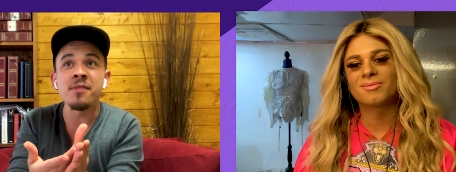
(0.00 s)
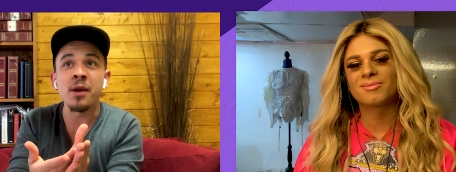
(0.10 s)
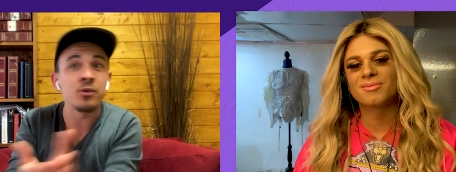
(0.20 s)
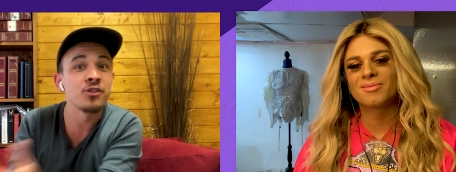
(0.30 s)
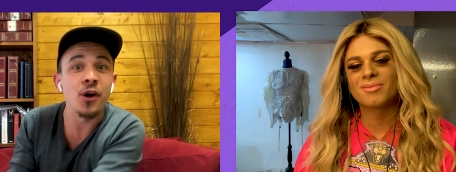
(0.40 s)

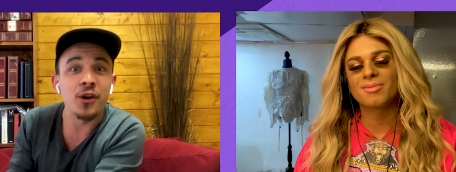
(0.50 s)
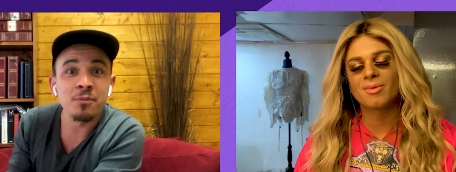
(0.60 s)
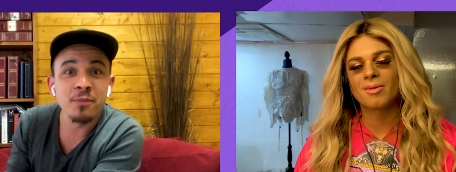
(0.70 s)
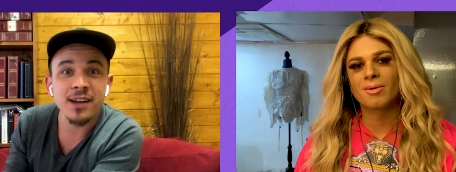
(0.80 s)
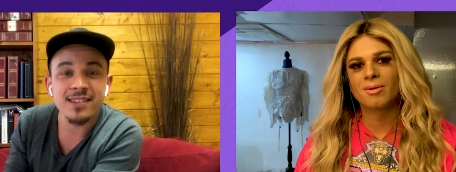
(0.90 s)
Speaker 1: it was good
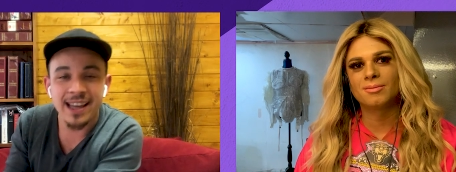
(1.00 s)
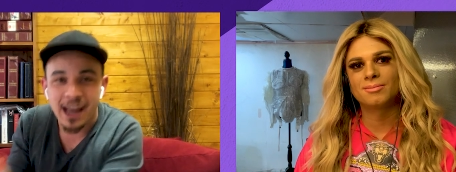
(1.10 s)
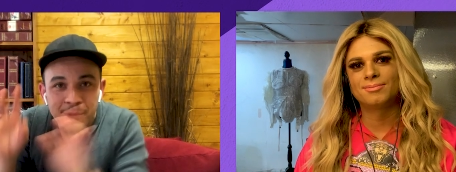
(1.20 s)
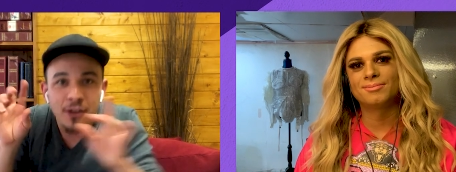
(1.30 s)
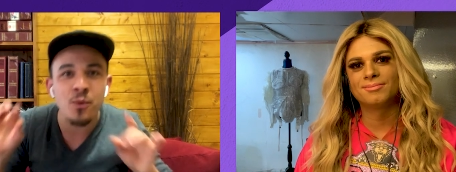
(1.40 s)
because they
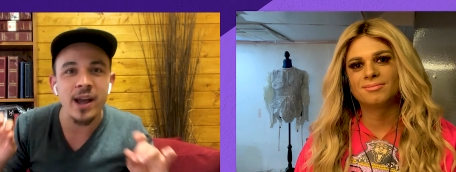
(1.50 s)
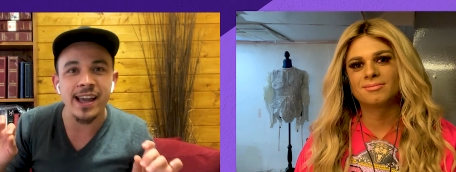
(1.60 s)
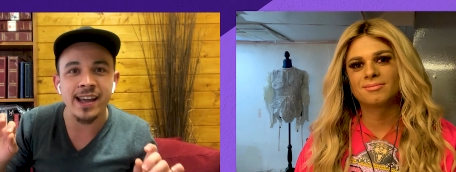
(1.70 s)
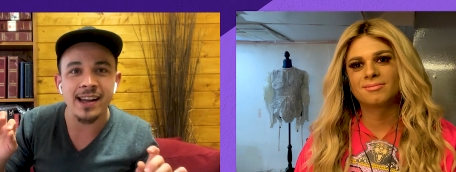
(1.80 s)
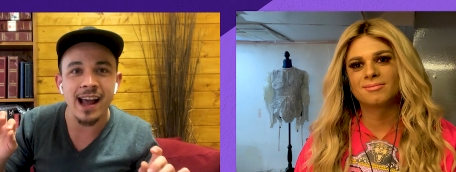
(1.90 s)
kept us
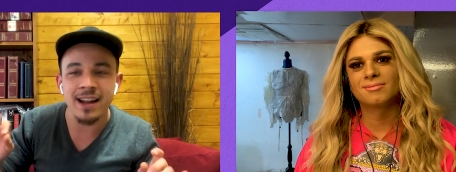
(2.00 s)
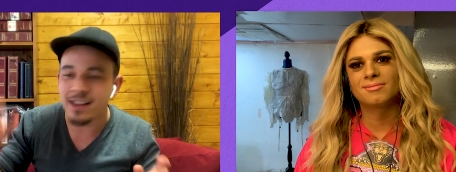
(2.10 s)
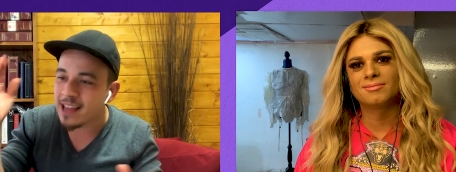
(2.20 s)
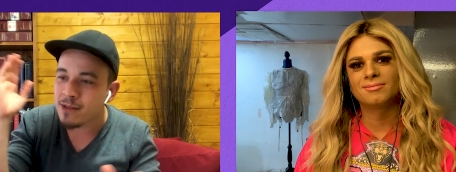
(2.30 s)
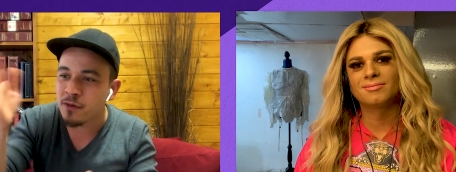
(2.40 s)
waiting and
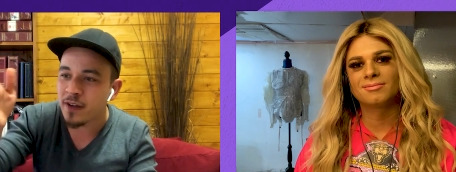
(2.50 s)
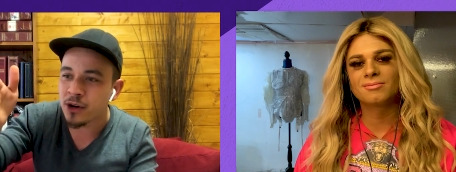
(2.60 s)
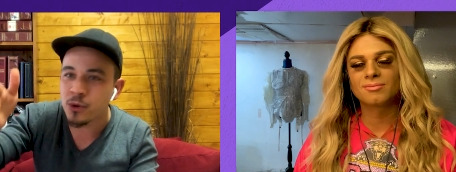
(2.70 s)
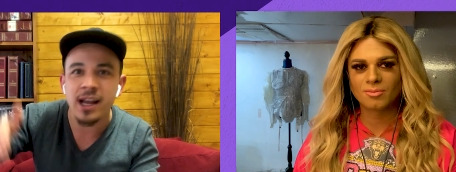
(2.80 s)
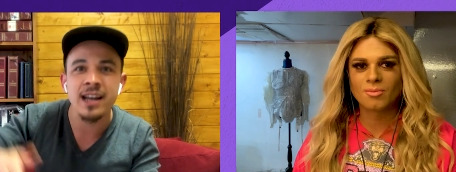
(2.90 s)
then they
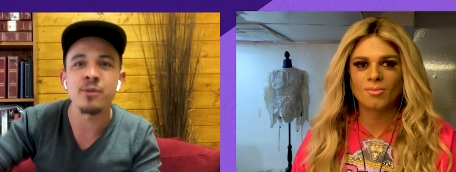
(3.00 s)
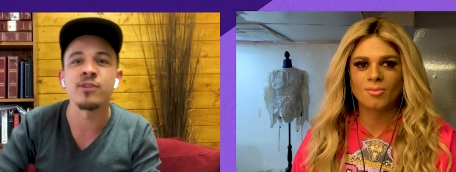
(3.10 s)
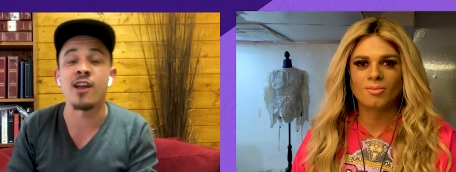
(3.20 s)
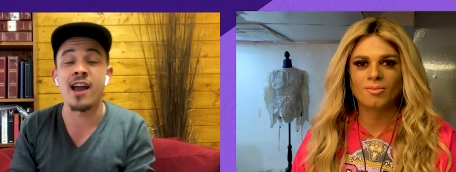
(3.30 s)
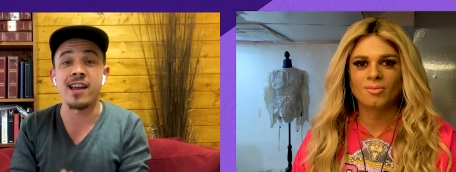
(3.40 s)
revealed and it
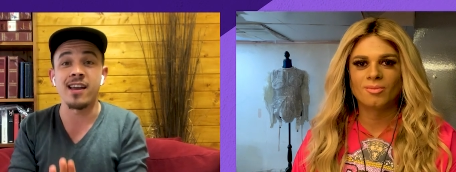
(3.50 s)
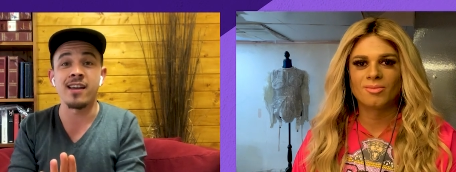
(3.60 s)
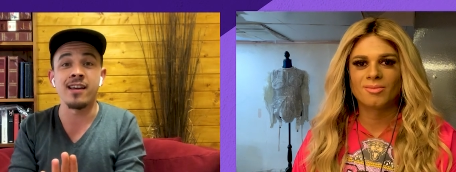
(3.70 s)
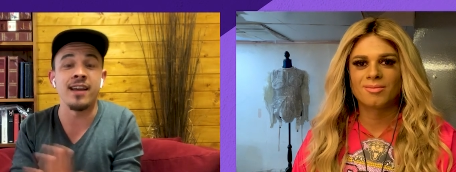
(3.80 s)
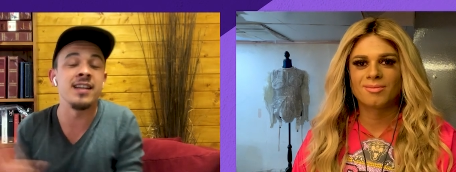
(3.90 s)
was like,
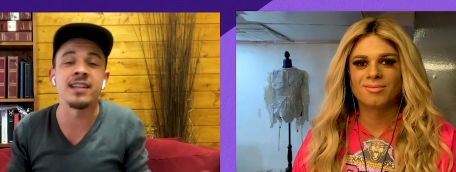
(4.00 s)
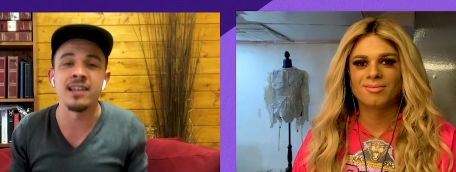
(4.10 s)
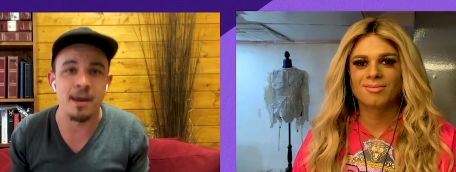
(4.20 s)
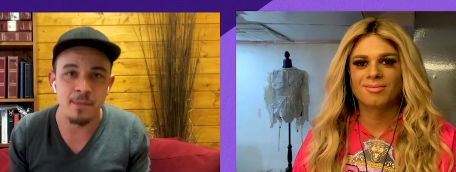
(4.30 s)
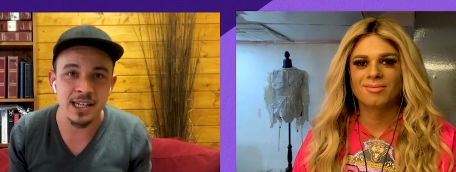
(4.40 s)
it
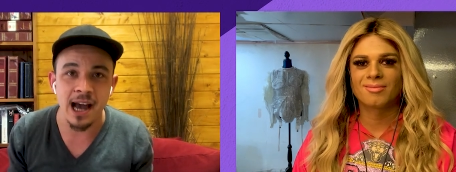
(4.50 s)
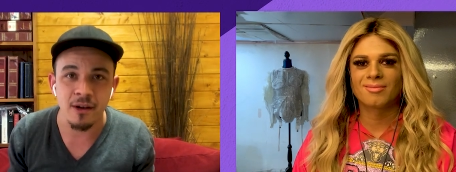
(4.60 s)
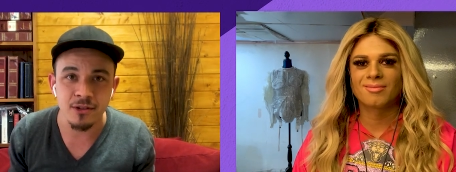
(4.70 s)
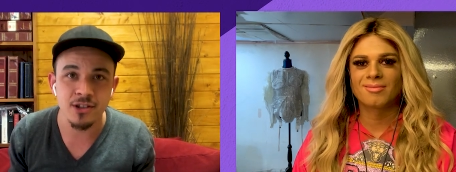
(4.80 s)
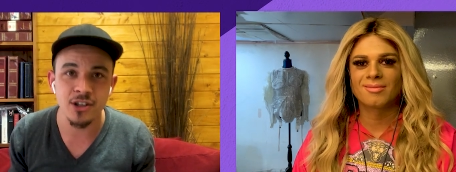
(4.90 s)
didn't let me
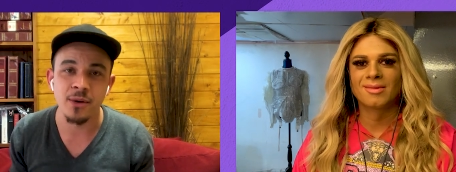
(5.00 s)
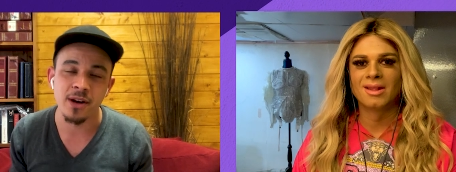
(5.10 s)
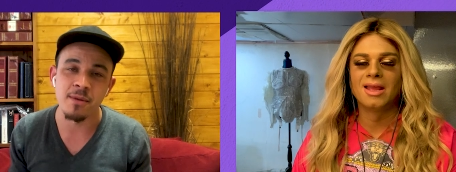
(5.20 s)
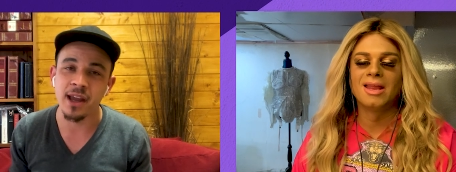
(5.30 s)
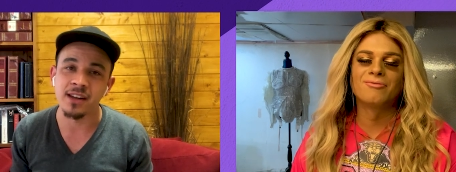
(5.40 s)
down. Do you know what
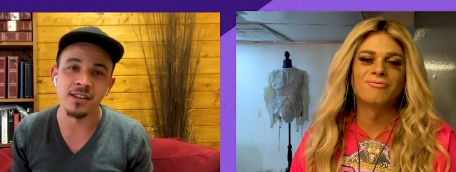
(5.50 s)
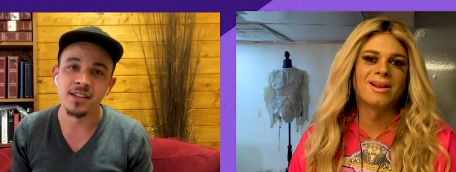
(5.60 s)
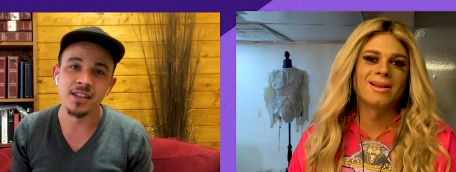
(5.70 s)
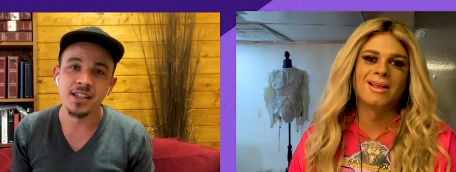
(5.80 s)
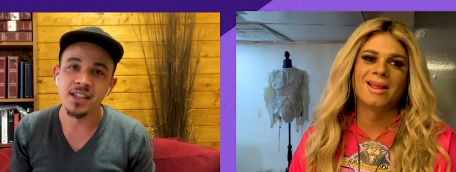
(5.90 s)
I mean? It,
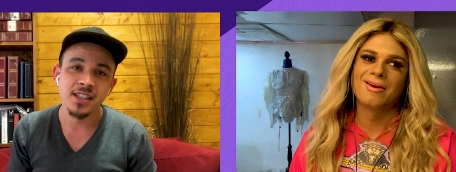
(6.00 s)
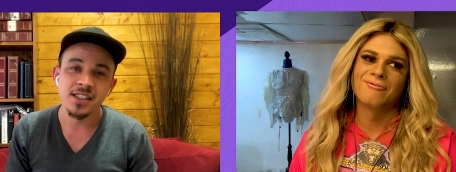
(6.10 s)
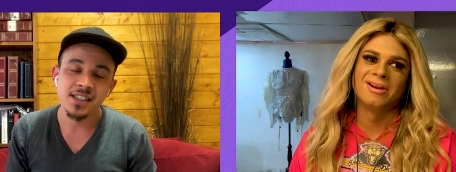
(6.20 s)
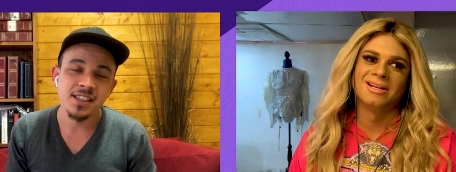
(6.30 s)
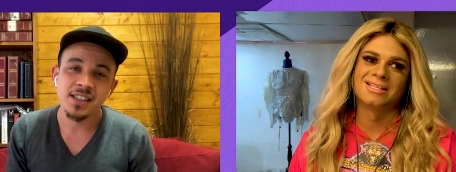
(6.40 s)

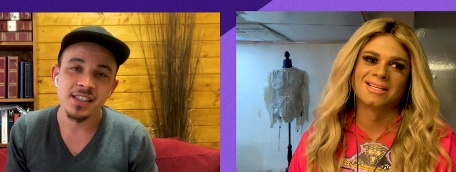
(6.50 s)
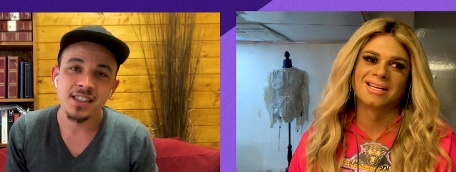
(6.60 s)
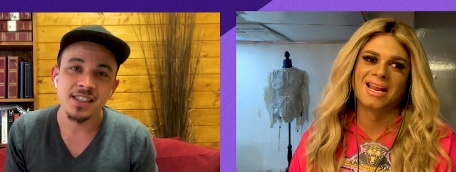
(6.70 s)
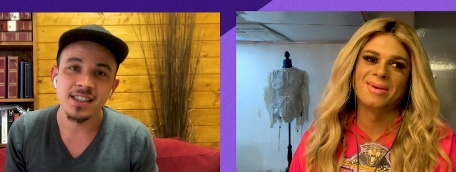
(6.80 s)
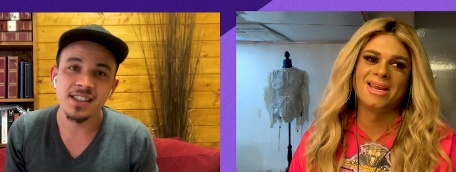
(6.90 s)
Speaker 2: it really
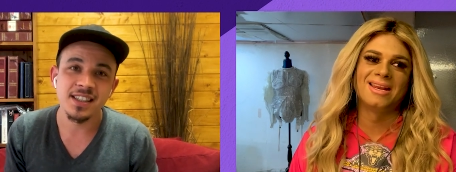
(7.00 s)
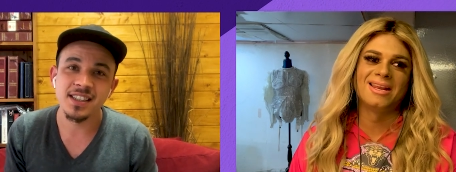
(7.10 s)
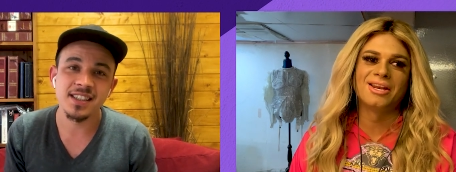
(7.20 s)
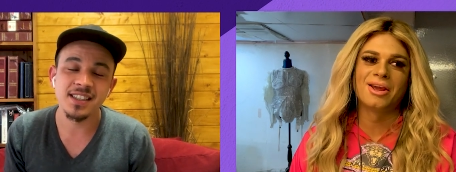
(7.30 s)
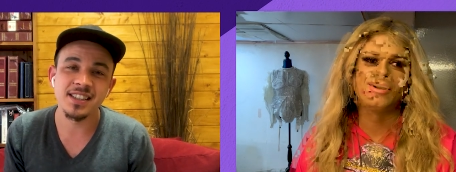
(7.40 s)
didn't. I
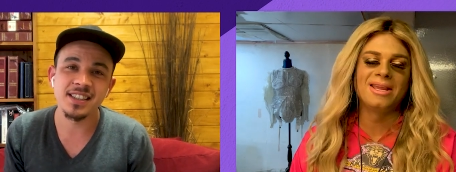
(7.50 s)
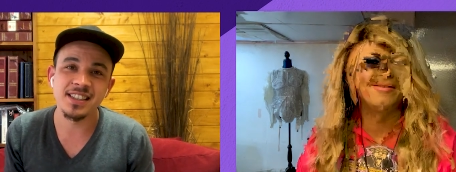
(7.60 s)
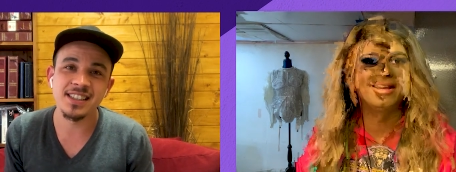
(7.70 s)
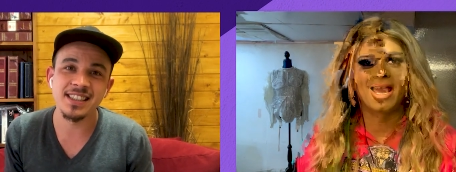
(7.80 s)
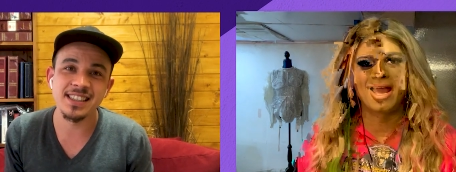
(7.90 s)
mean, you know,
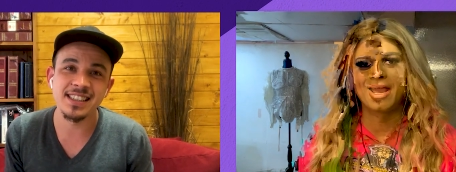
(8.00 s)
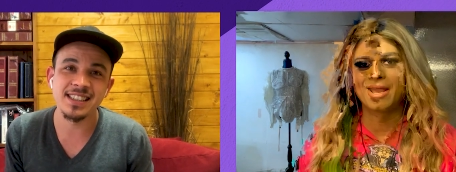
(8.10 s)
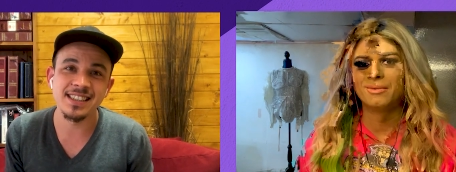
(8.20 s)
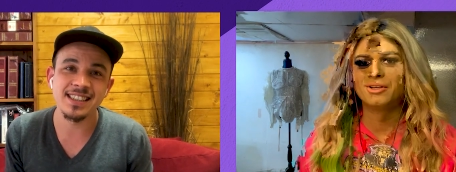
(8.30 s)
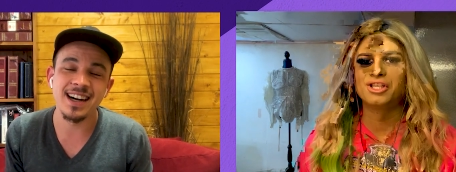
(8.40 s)
Yvie
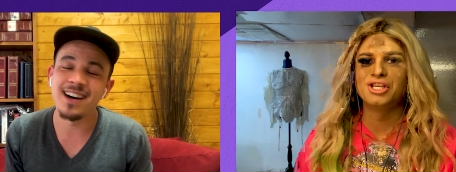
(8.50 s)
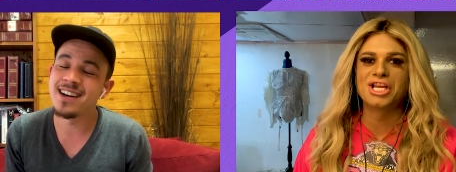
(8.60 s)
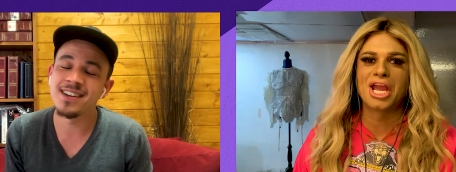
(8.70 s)
came, she